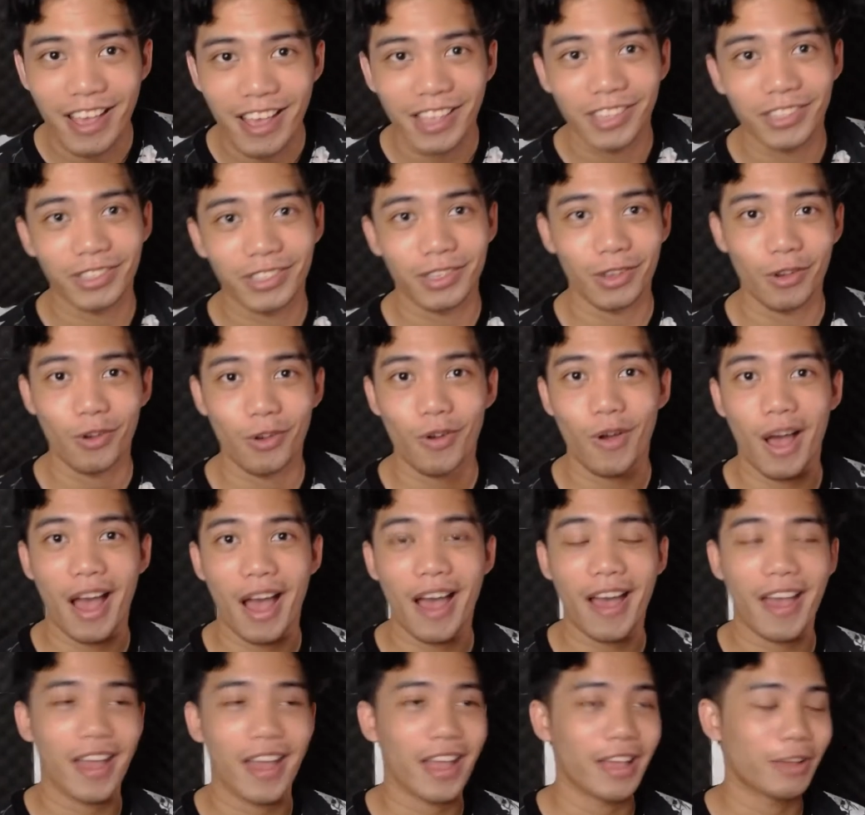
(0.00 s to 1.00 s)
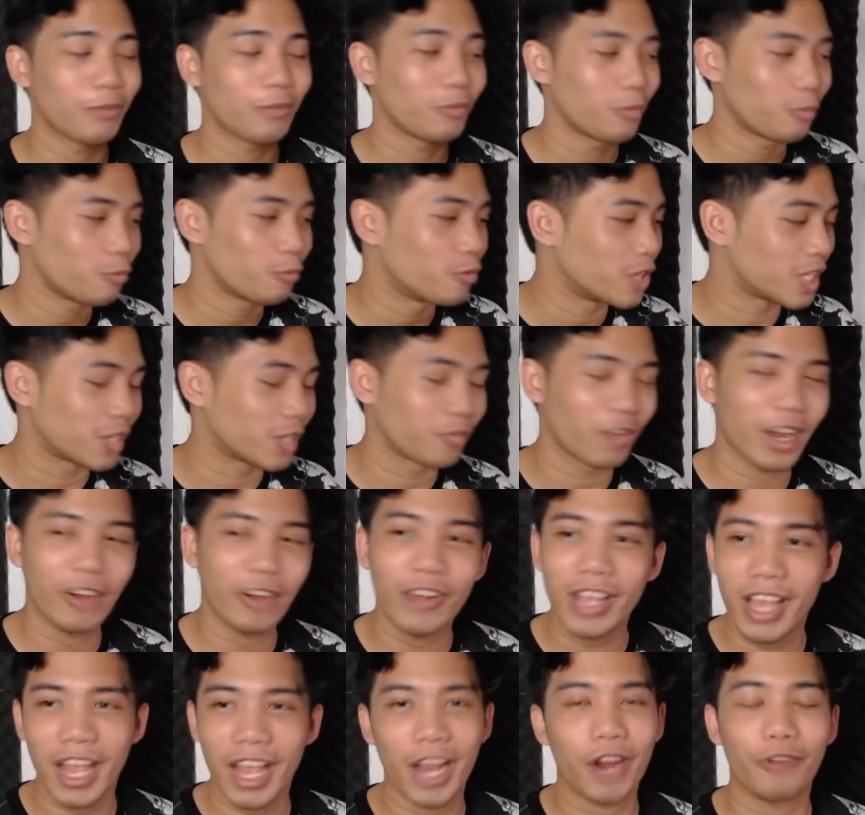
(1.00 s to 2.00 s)
So I was very
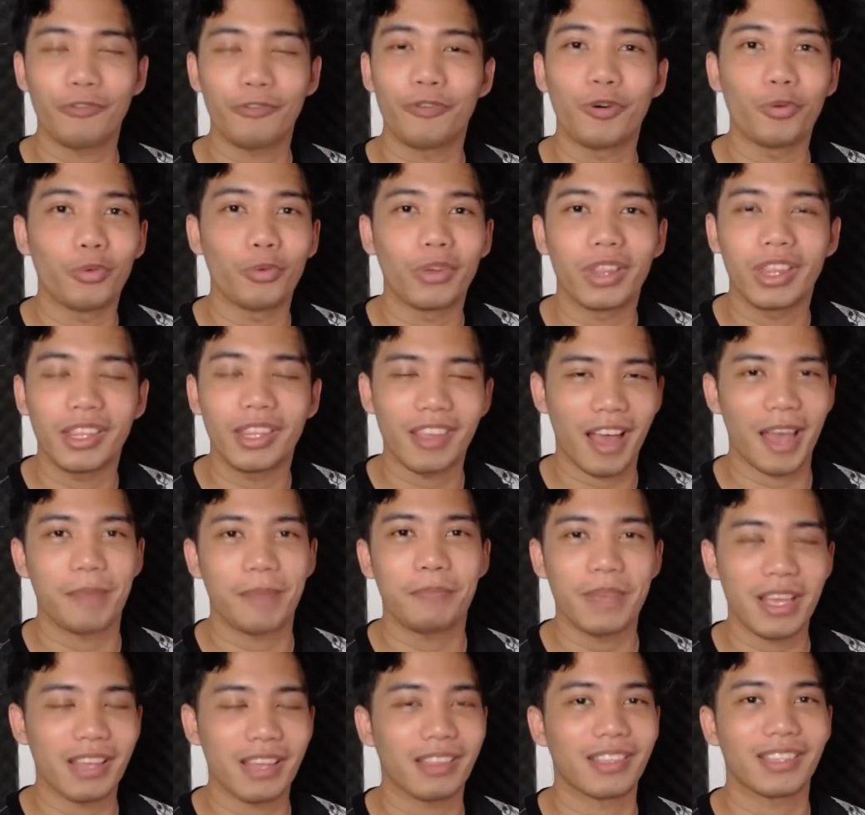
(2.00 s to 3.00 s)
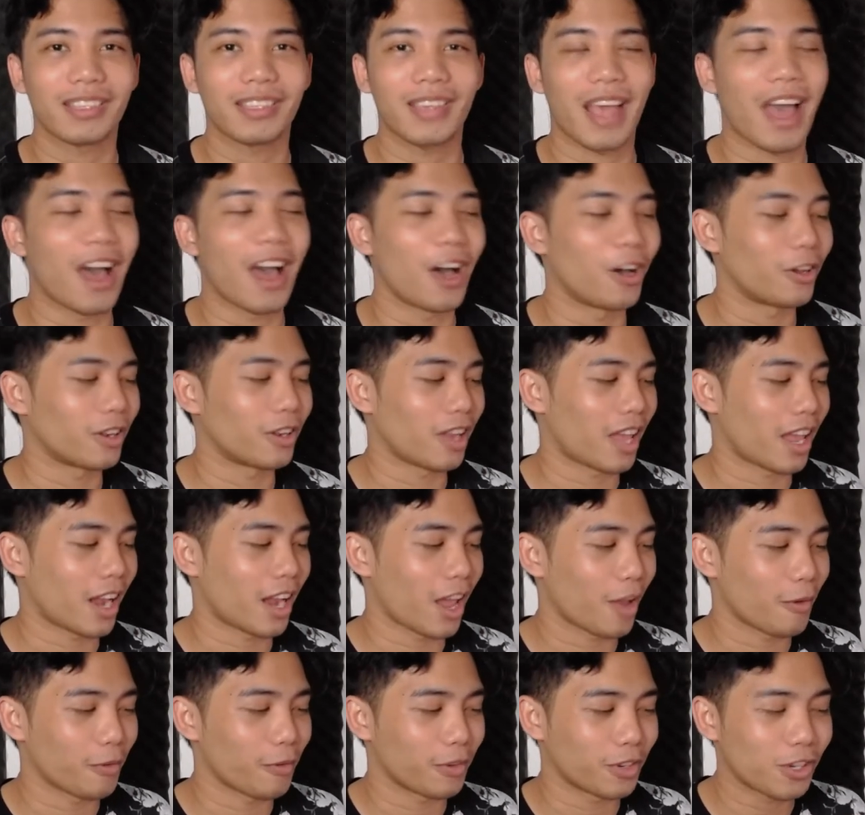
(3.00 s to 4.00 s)
careful with typing this out, and
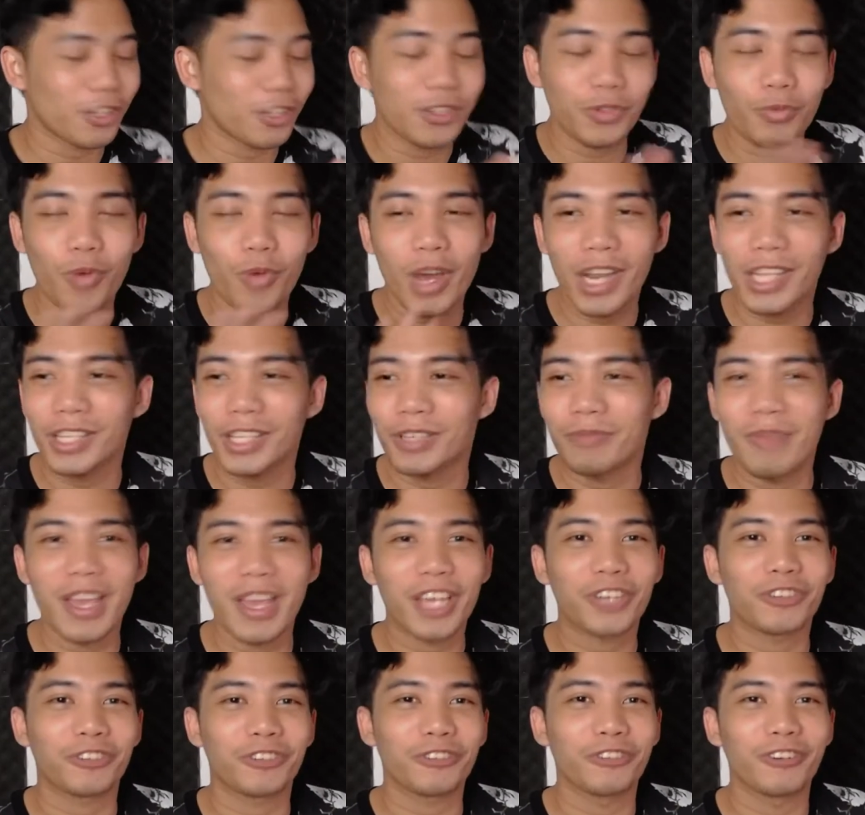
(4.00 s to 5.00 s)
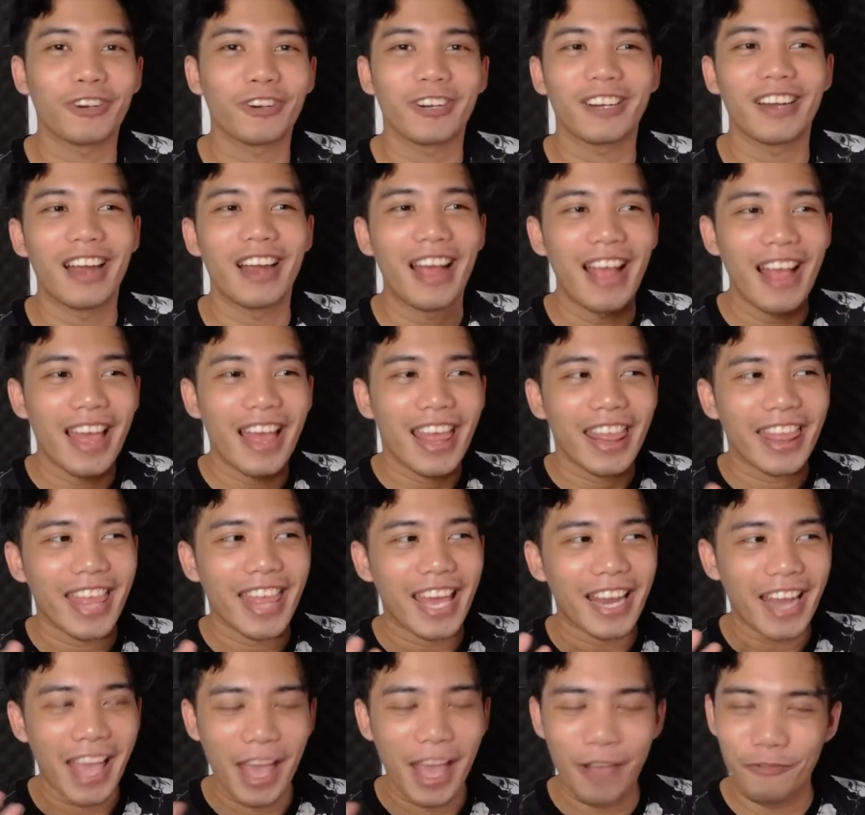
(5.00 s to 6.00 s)
I just wanted to make sure
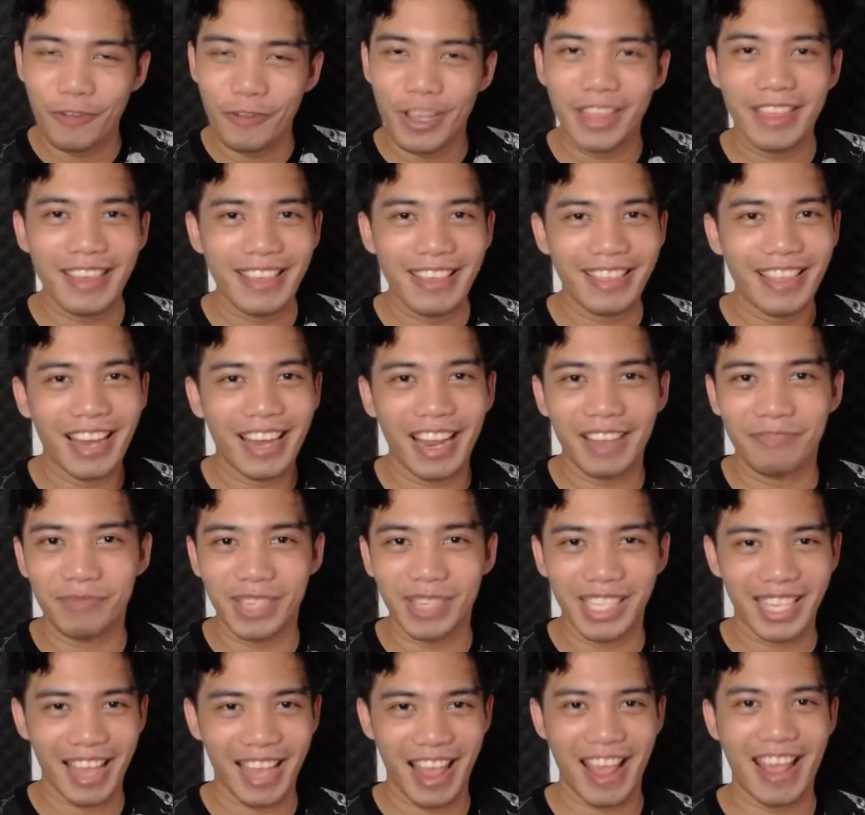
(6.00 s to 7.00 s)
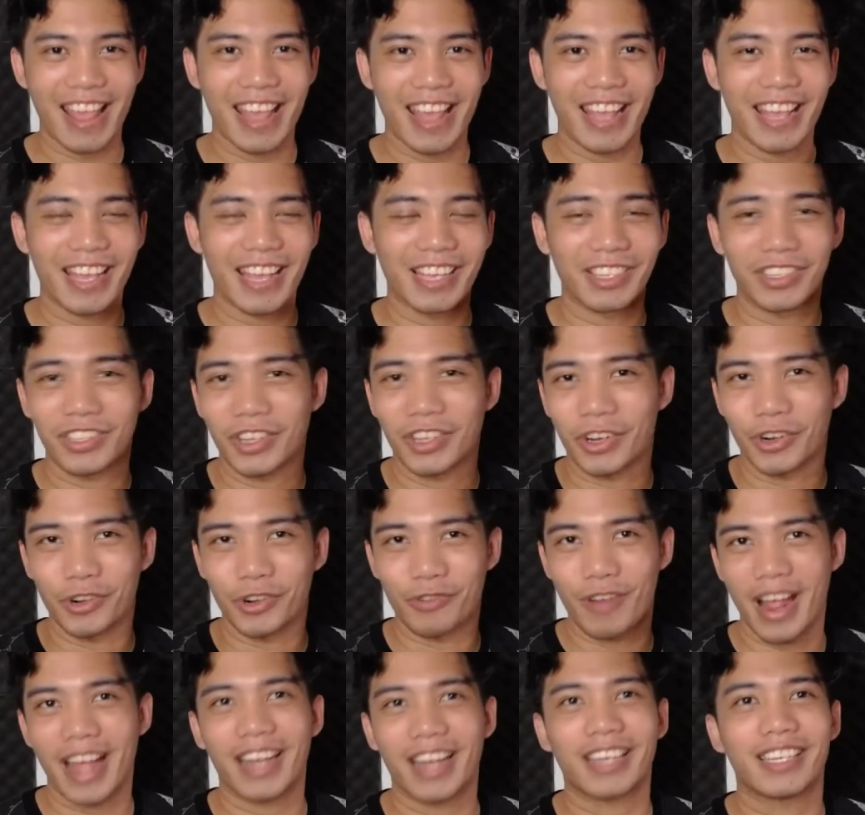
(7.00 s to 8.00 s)
that everything that I'm saying is
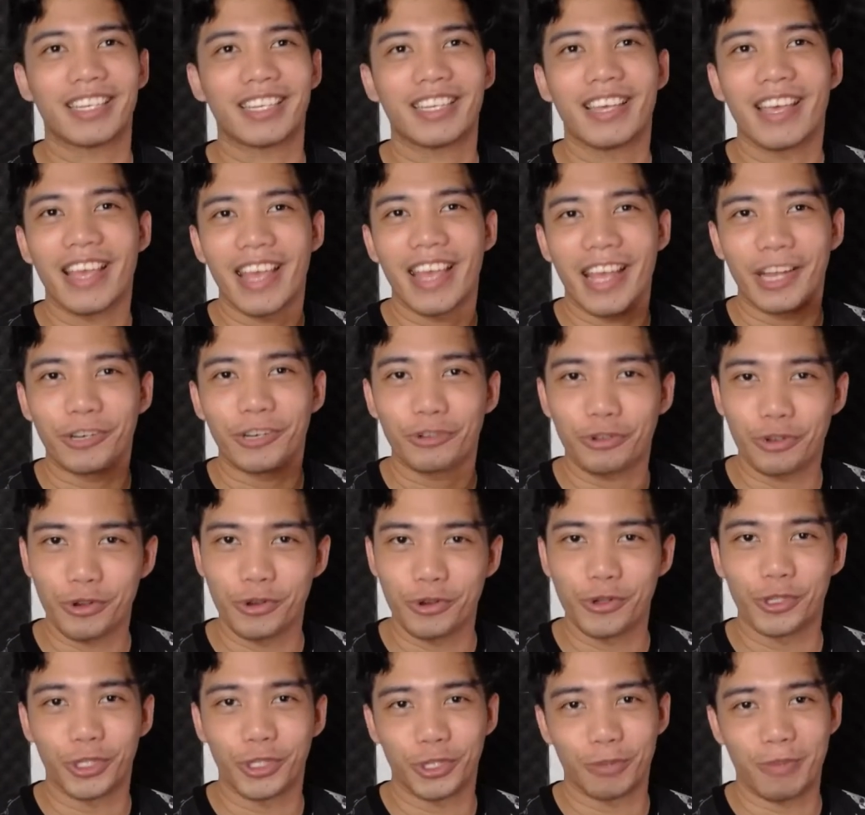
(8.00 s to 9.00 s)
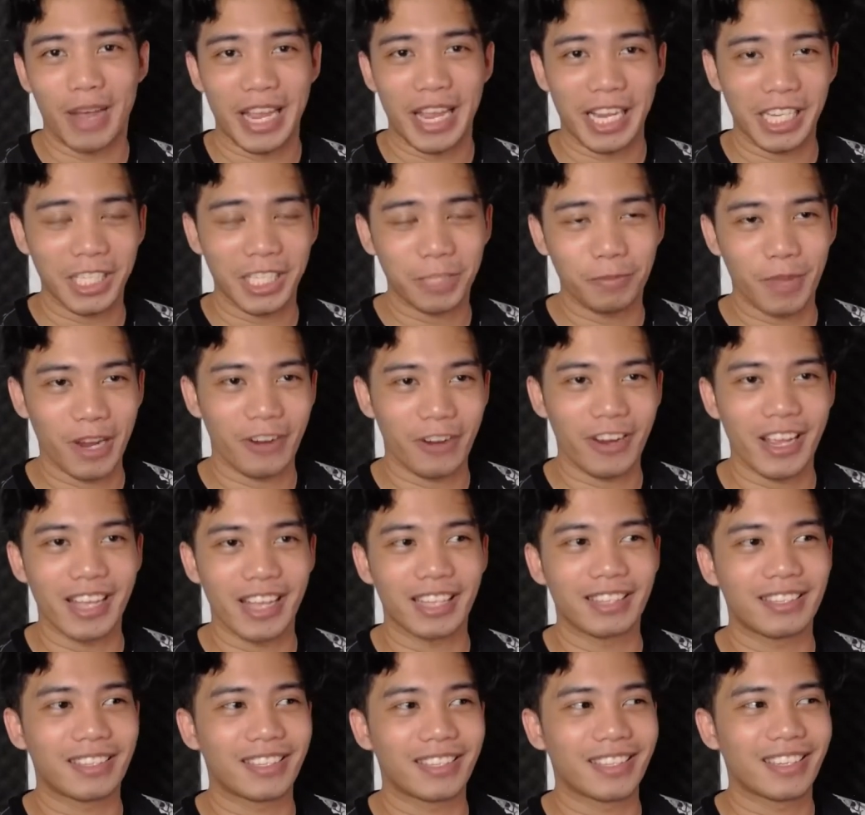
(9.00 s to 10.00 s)
correct and true to my
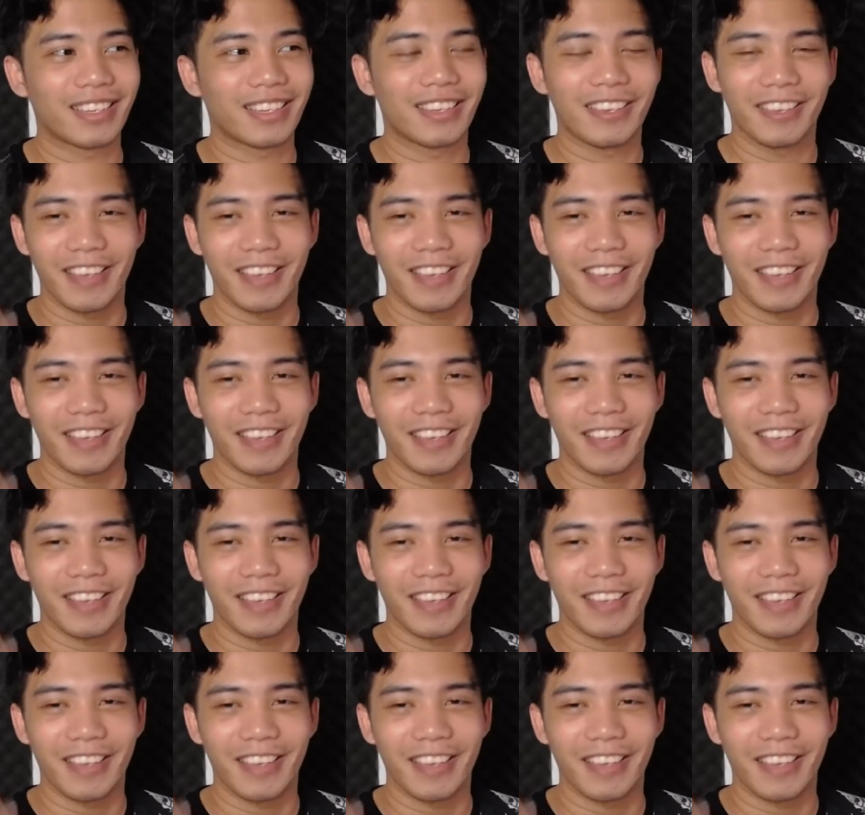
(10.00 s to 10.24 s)
experience,